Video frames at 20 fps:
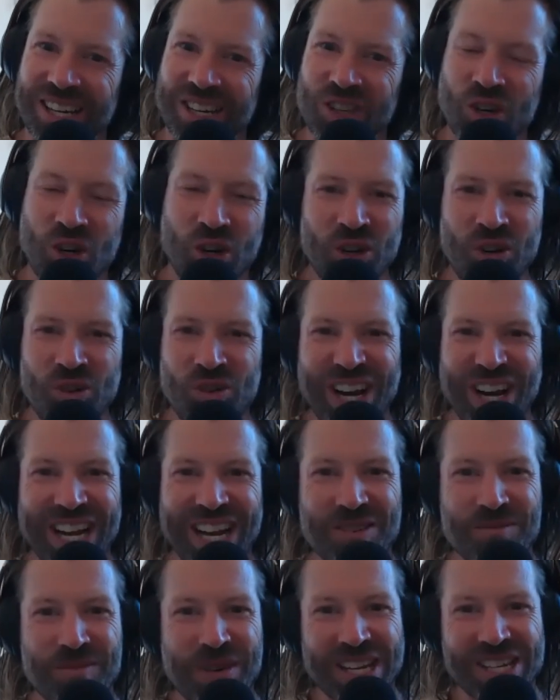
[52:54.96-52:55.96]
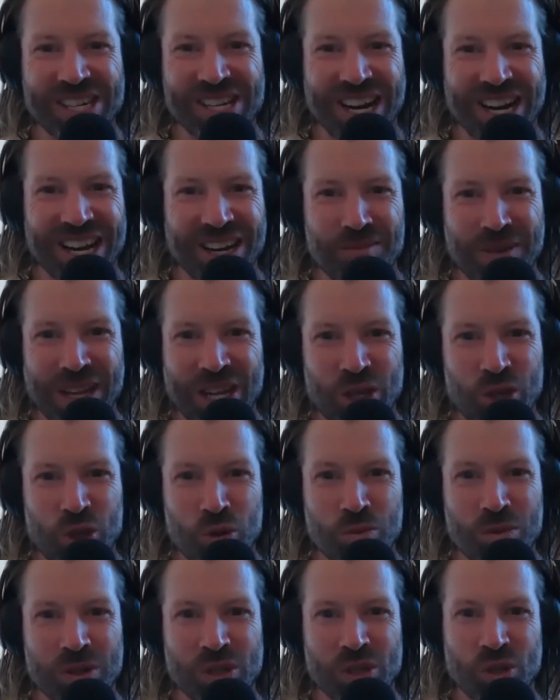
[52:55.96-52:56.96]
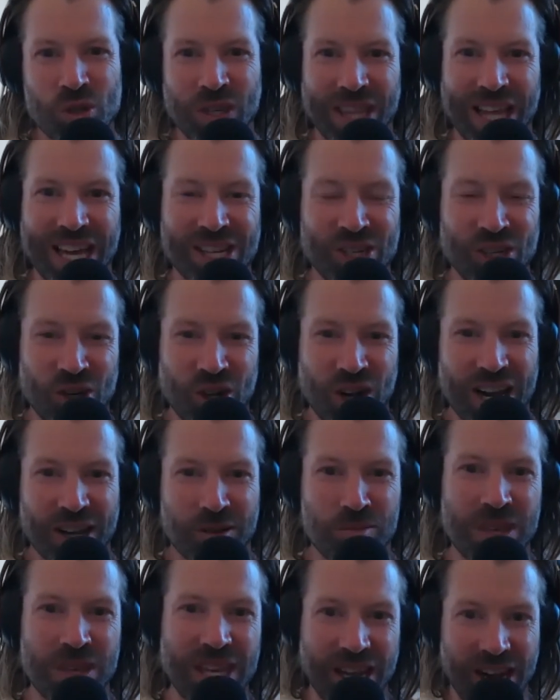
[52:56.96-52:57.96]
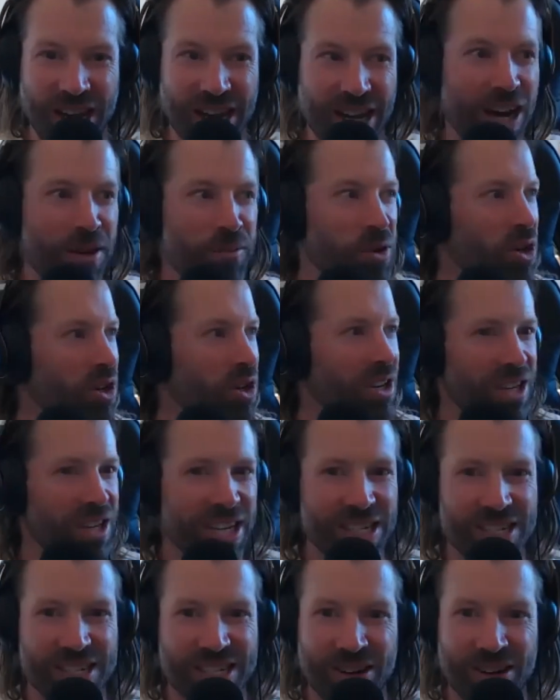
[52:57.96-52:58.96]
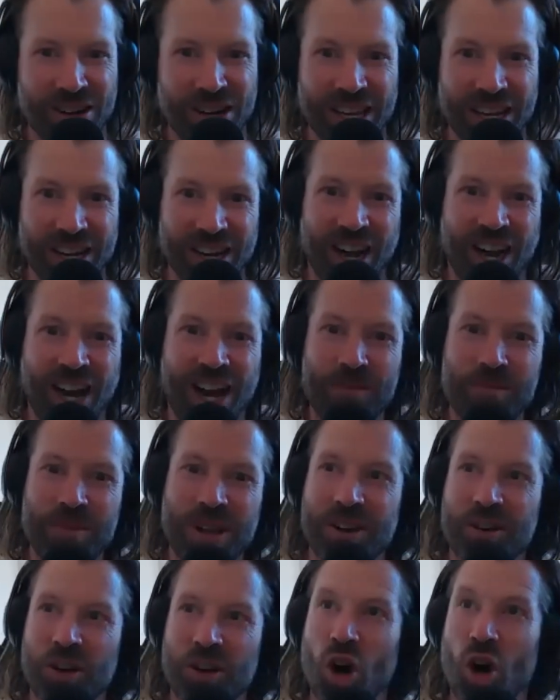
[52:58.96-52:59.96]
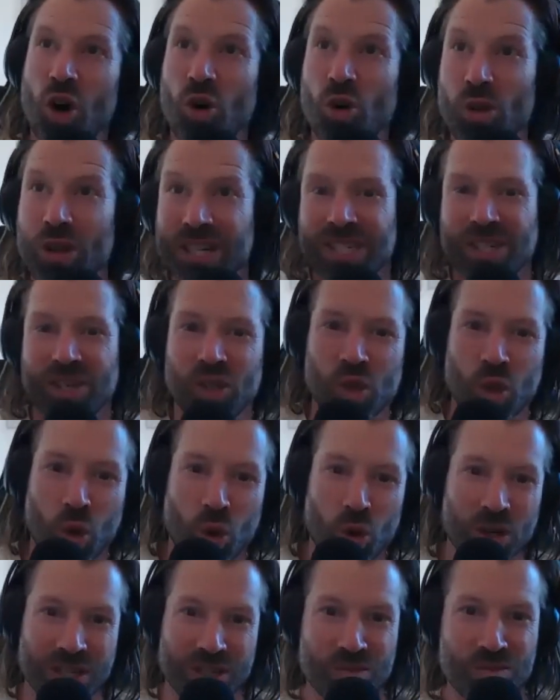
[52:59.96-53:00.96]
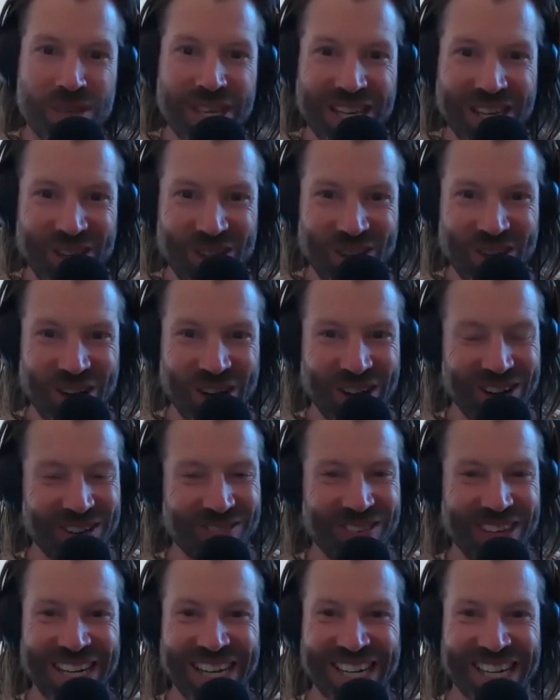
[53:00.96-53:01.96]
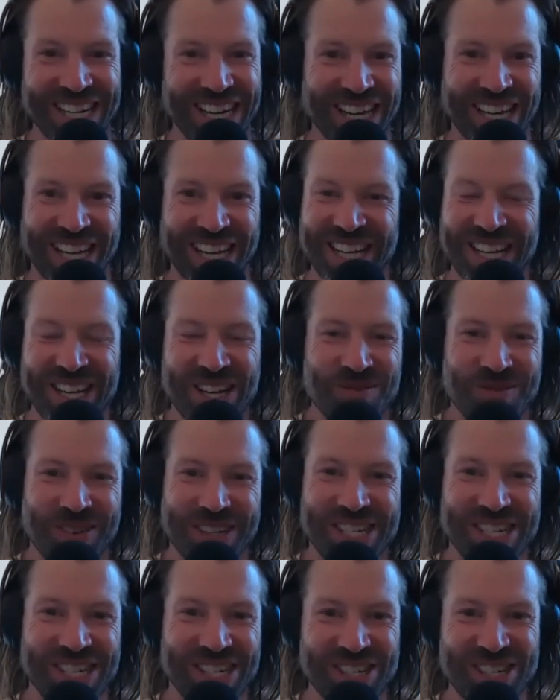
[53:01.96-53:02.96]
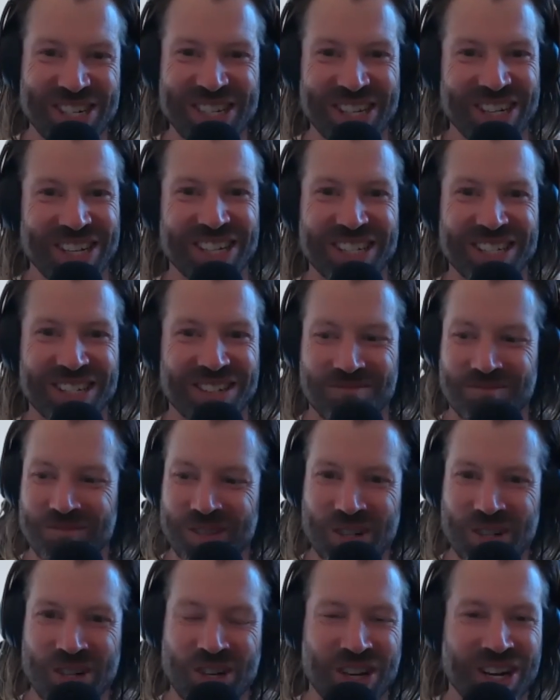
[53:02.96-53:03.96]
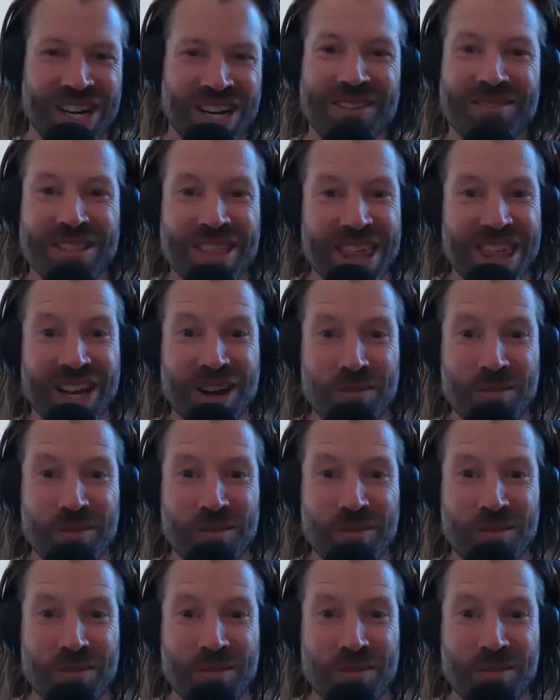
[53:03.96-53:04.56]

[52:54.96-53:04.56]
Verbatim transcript: you couldn't really imagine like many humans doing that, you know, like me, like I'm not necessarily going to climb down a hole that's as tall as me, you know what I mean? And like, but she just did it didn't even think